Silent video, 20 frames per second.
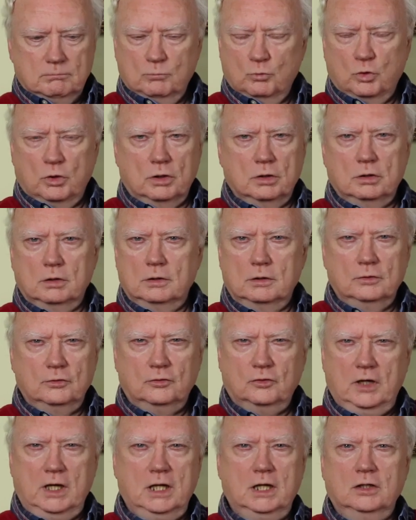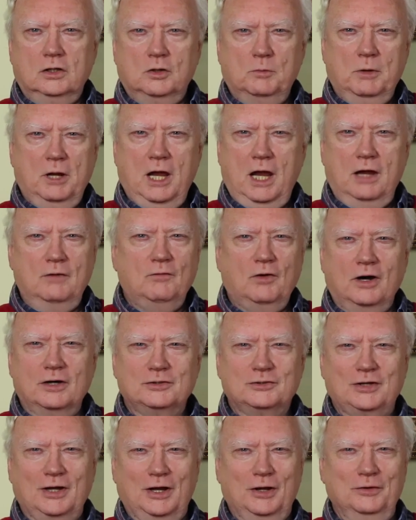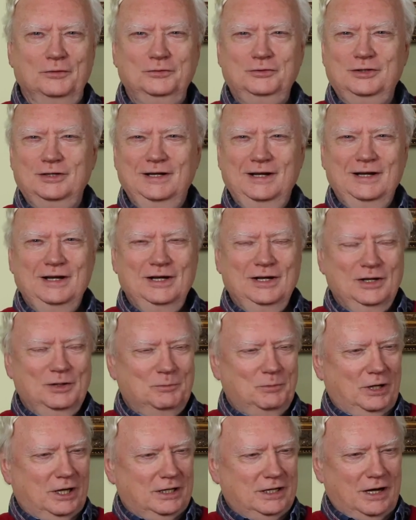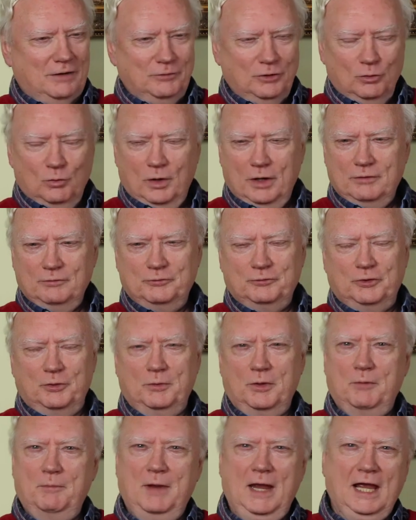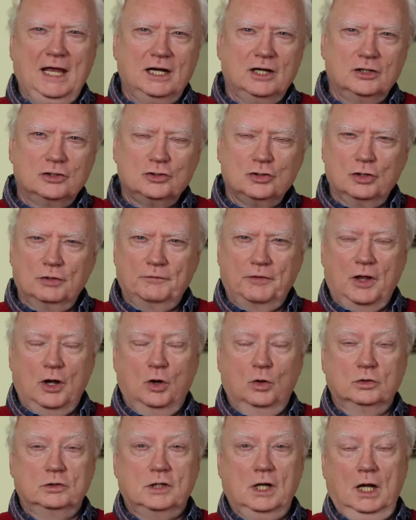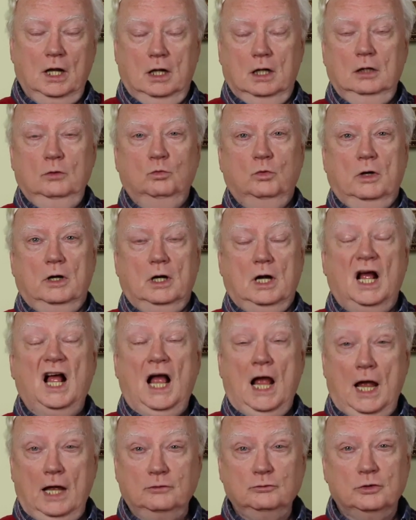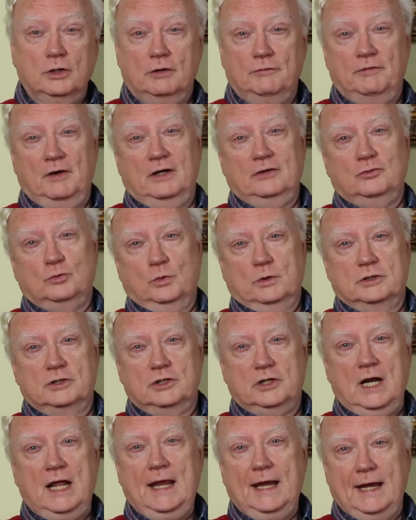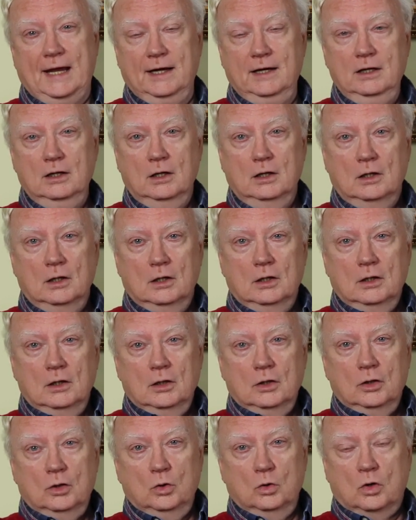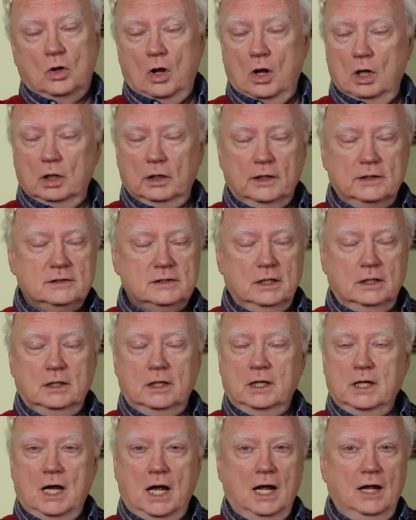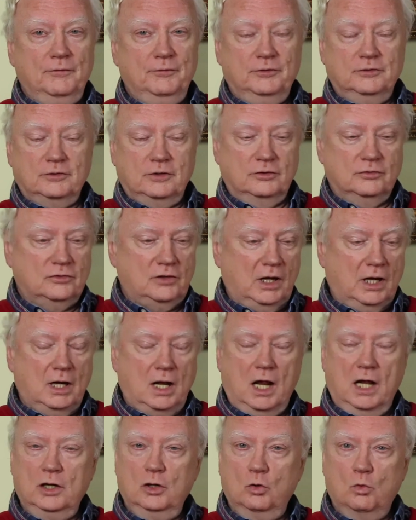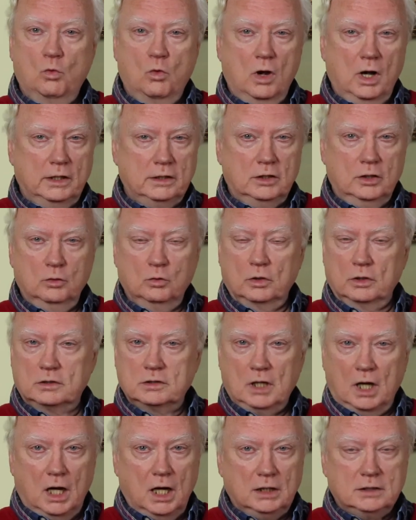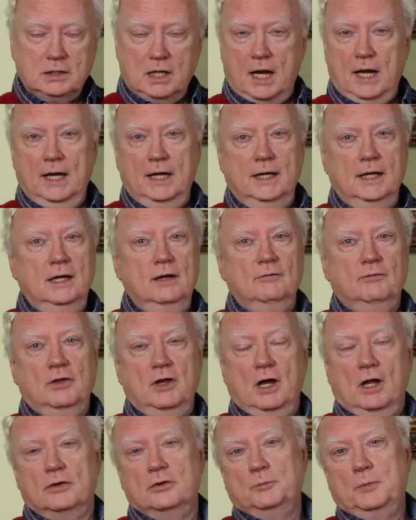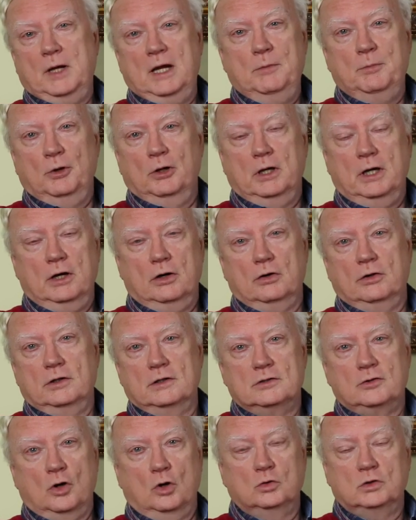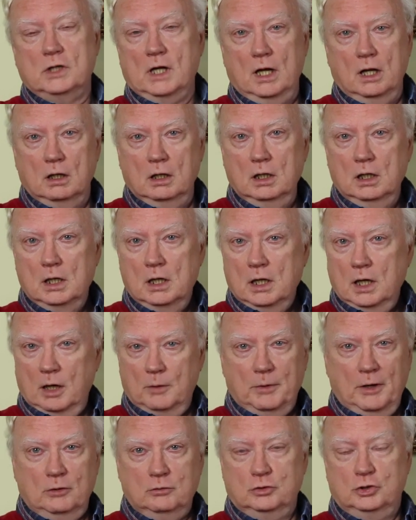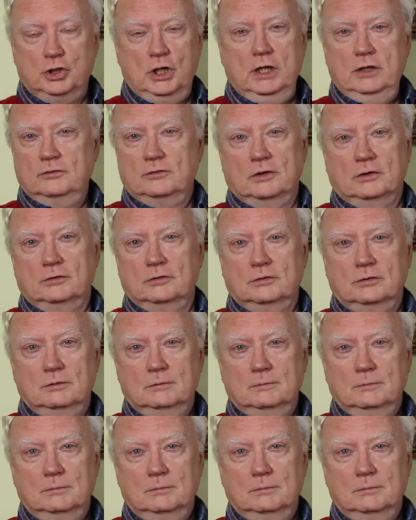were seeking to behave ourselves, but everyone from the manager of the hotel, where 100 of us were staying, who called us into the office and said, "I don't want you to talk to any of the other people here in this hotel about Jesus."